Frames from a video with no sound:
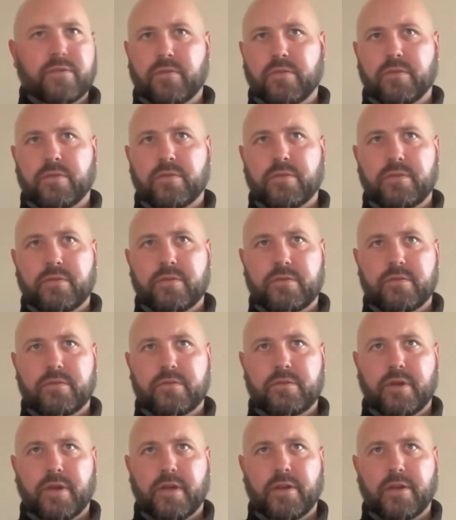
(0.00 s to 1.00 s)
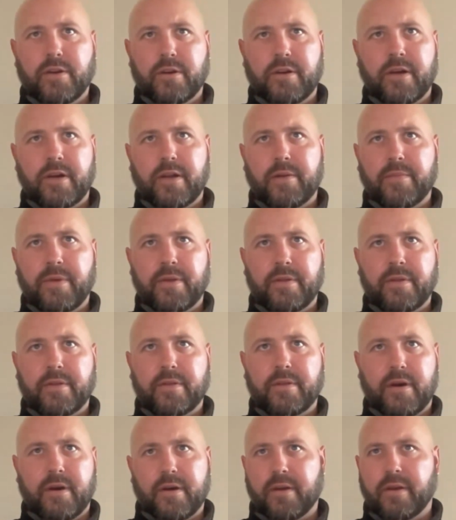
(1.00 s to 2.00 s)
old, and you're going to be
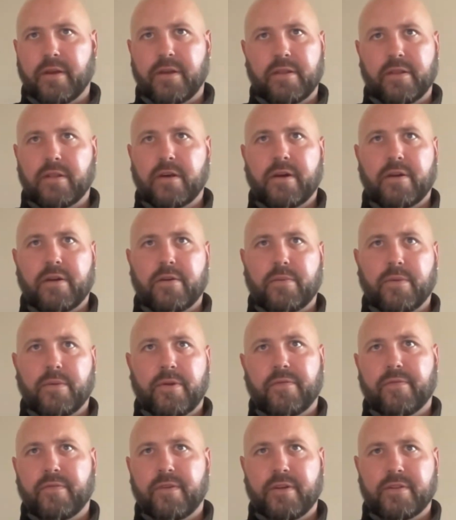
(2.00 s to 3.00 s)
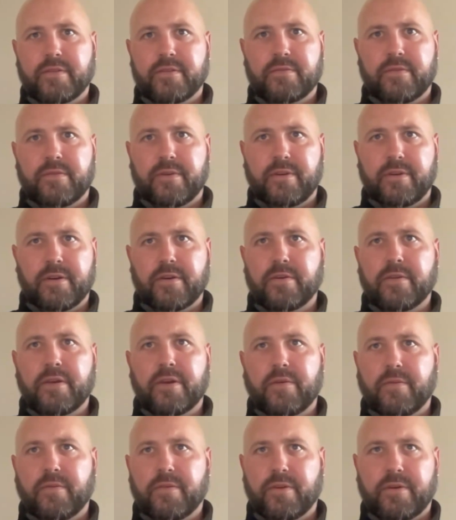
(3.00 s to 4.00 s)
talking in the locker room to your friends, or you're going to do
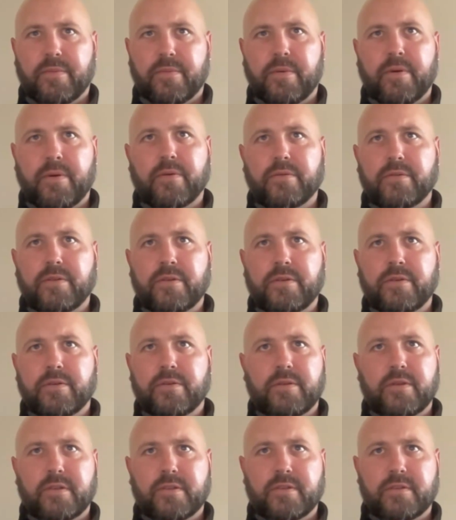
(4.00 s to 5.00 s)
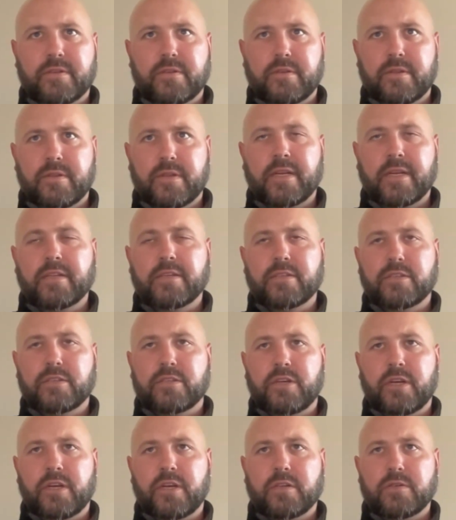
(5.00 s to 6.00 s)
that when you're a pro too. That doesn't
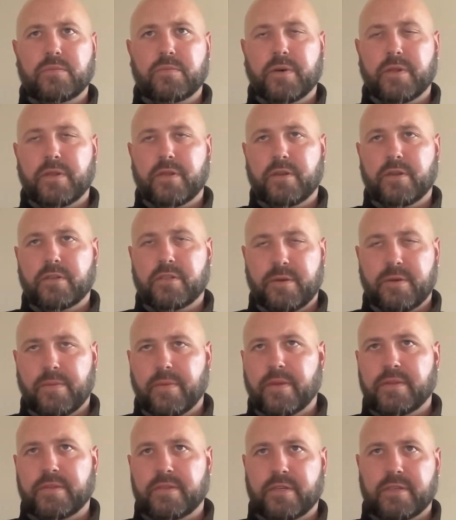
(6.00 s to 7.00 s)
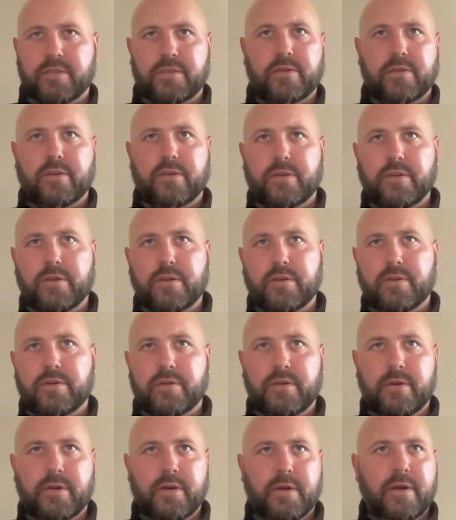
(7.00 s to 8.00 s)
change. But there's some of these things you can
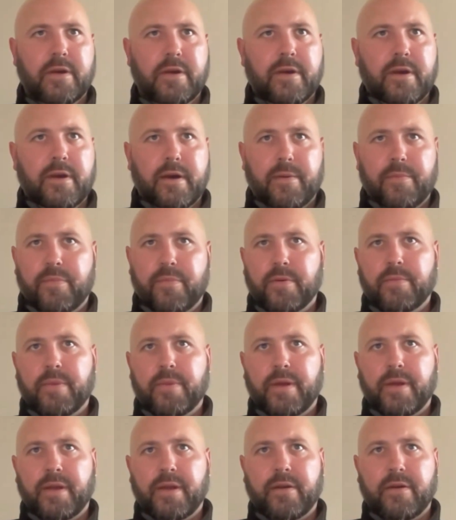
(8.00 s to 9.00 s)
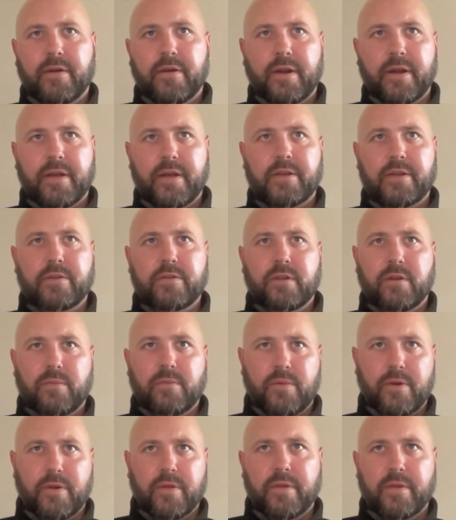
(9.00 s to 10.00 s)
do. I'm putting my gear on, I can do a
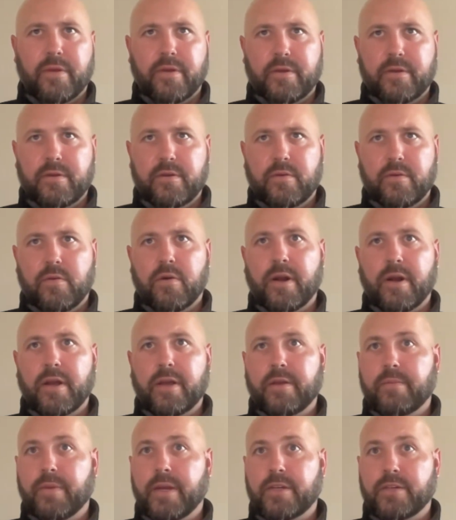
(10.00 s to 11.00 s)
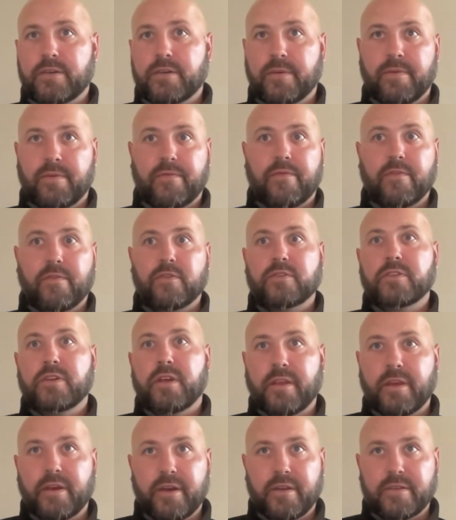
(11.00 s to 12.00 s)
little breathing, or I can make sure I'm the first
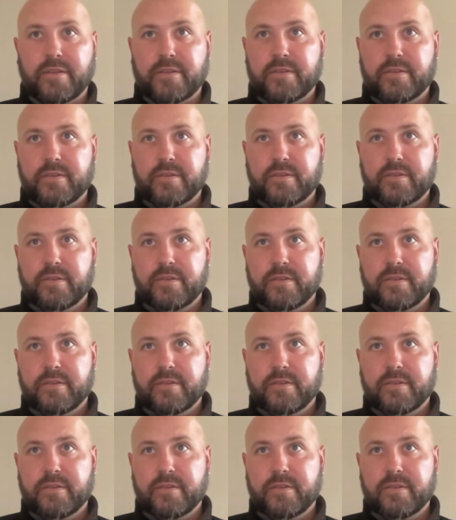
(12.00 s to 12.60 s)
on the ice